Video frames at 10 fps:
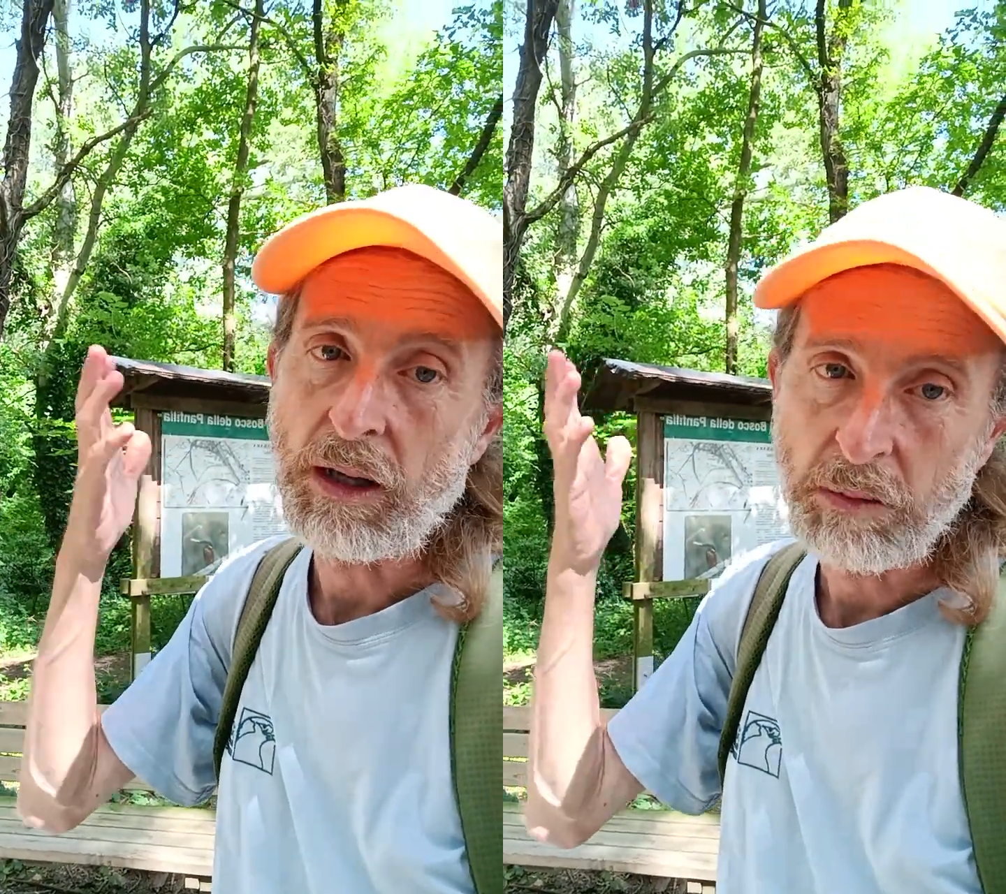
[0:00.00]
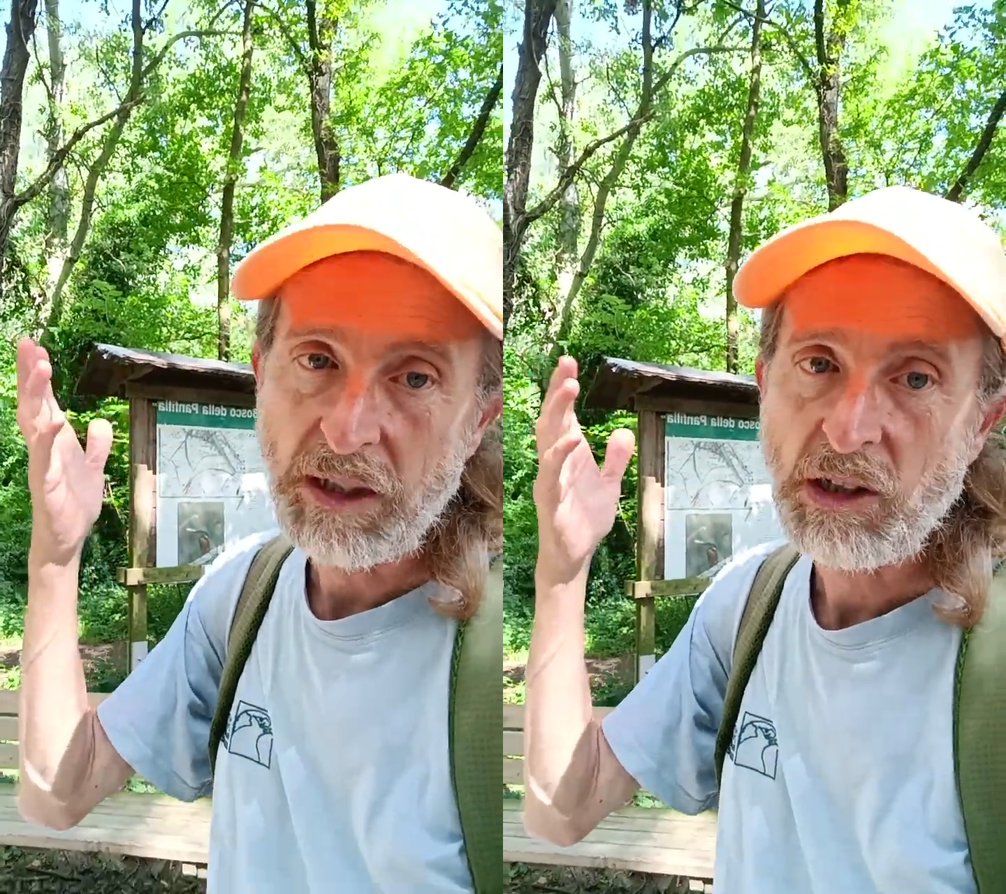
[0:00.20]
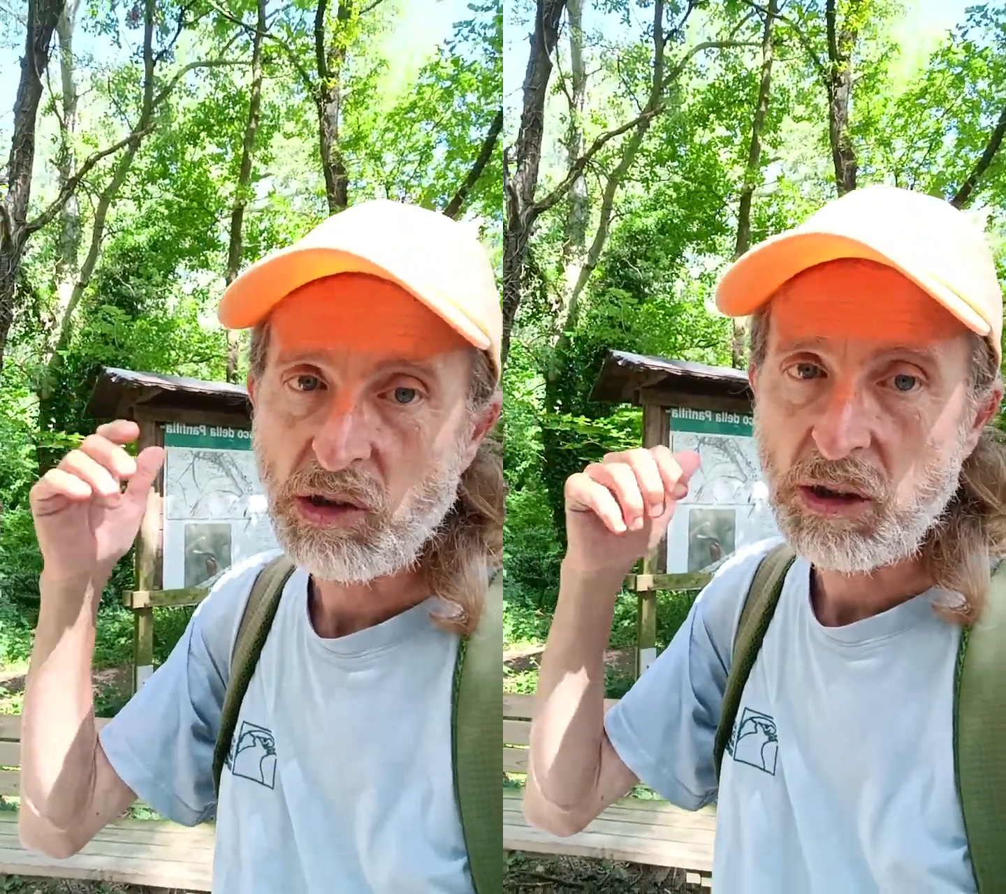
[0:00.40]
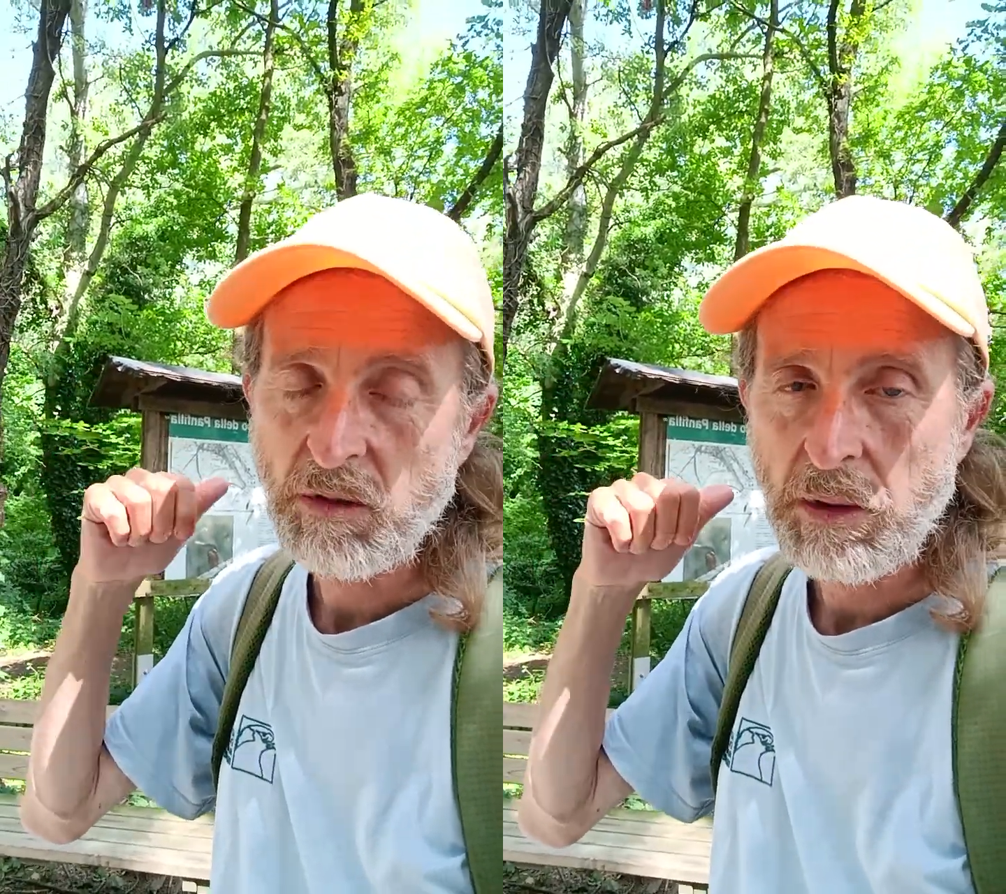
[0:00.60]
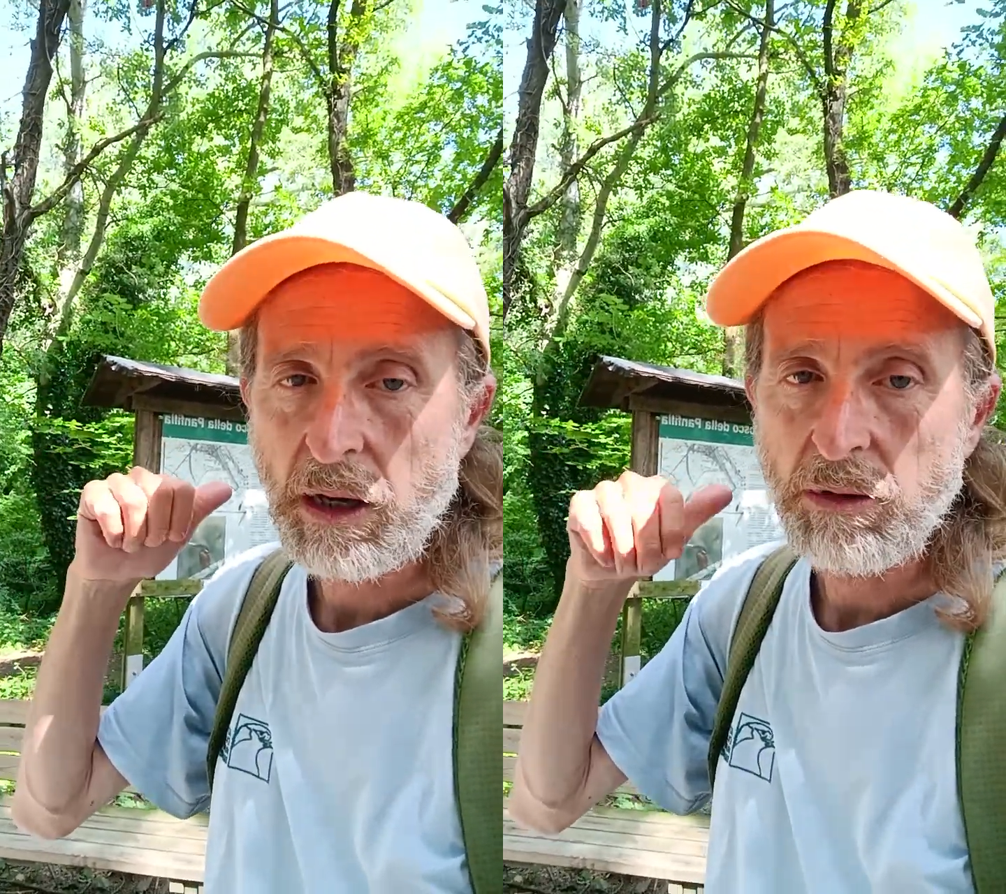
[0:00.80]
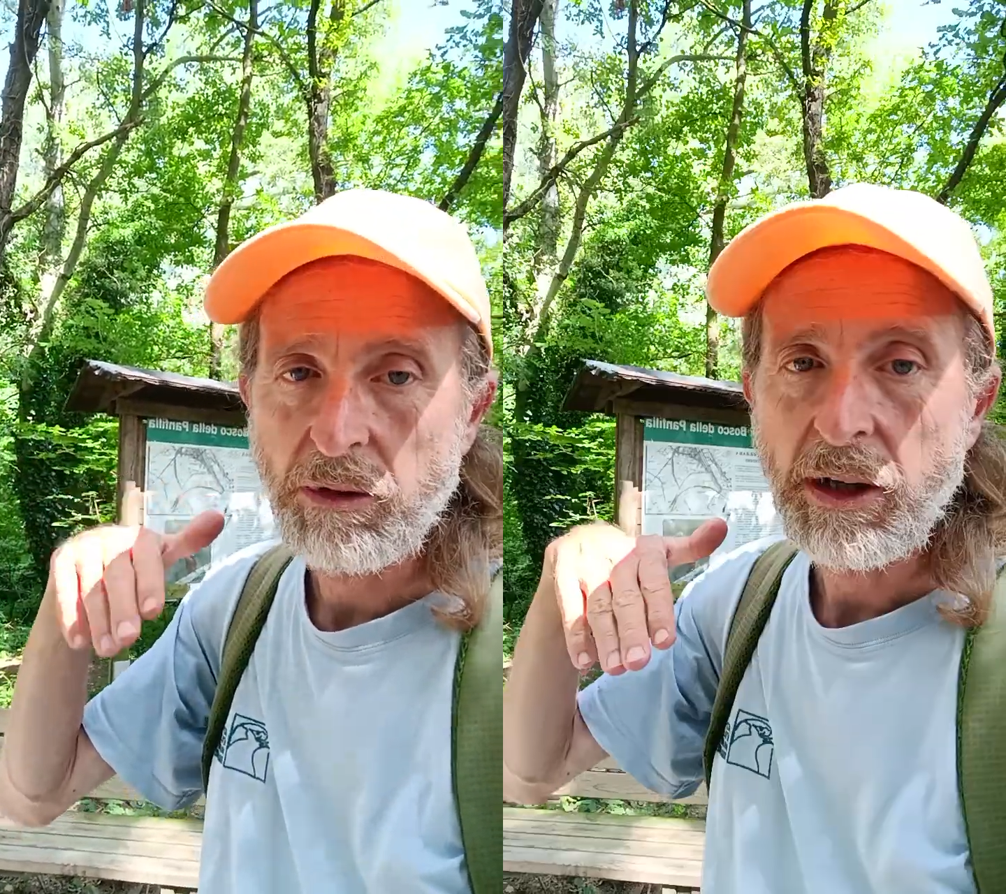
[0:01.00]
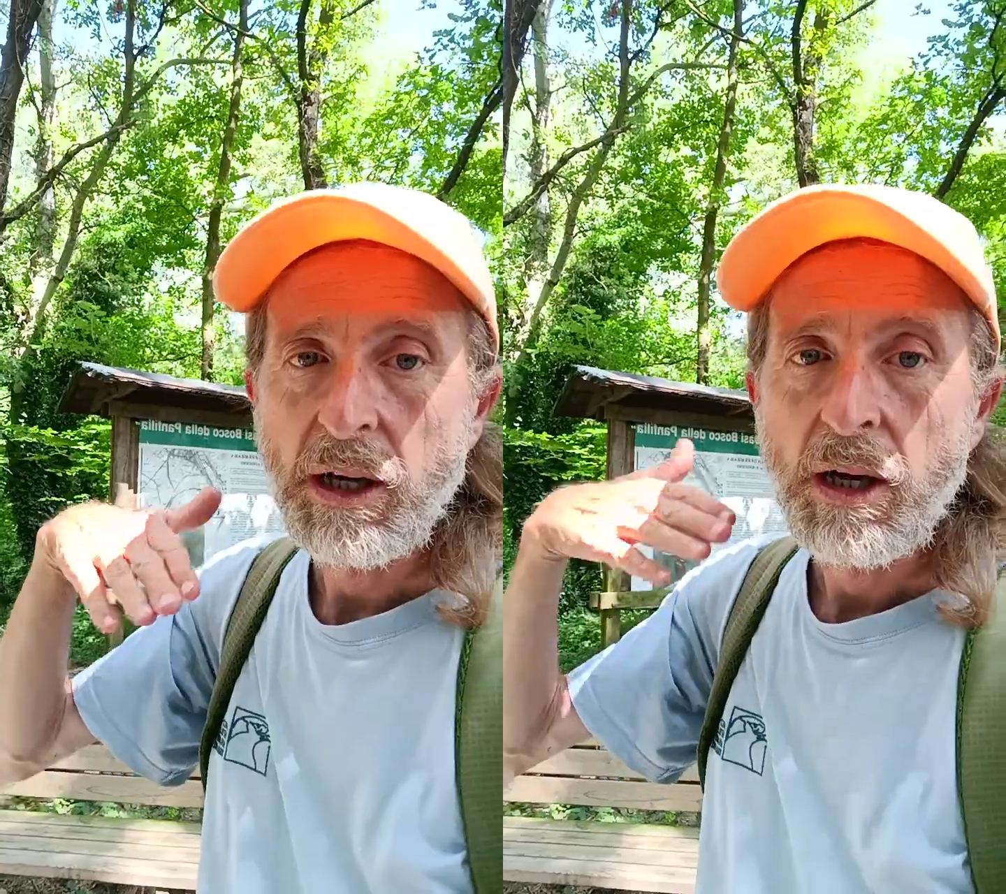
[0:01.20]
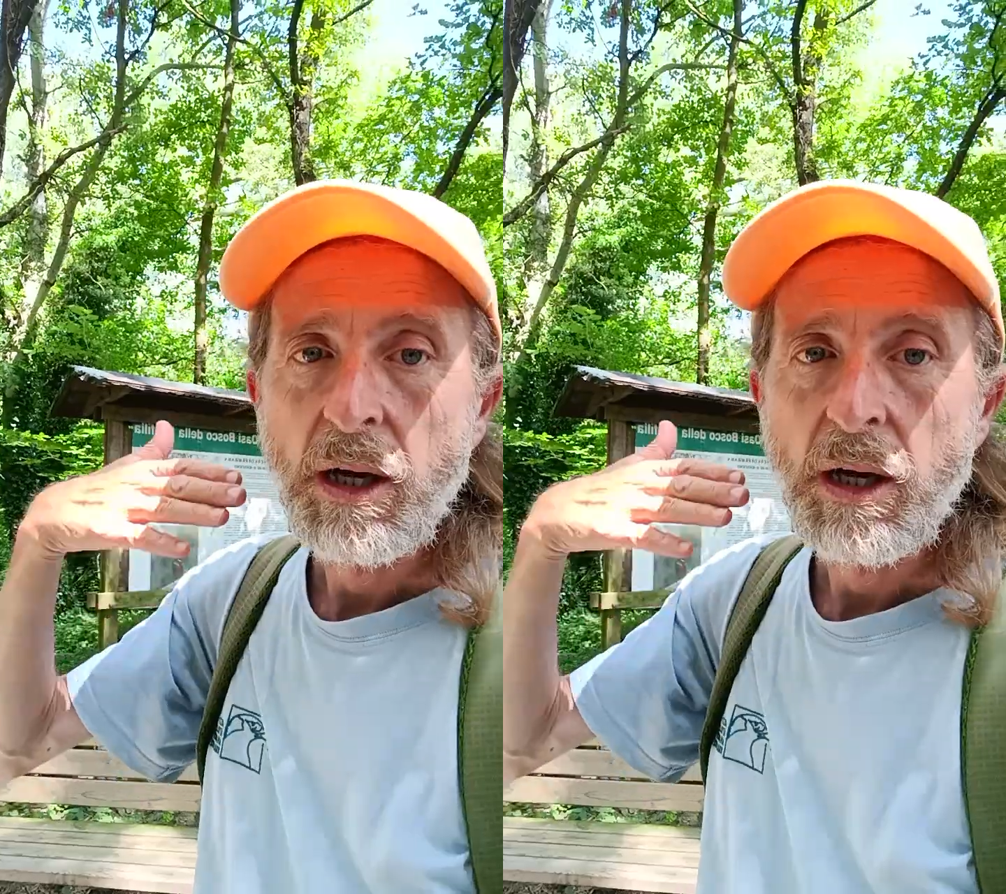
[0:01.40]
administrative boundary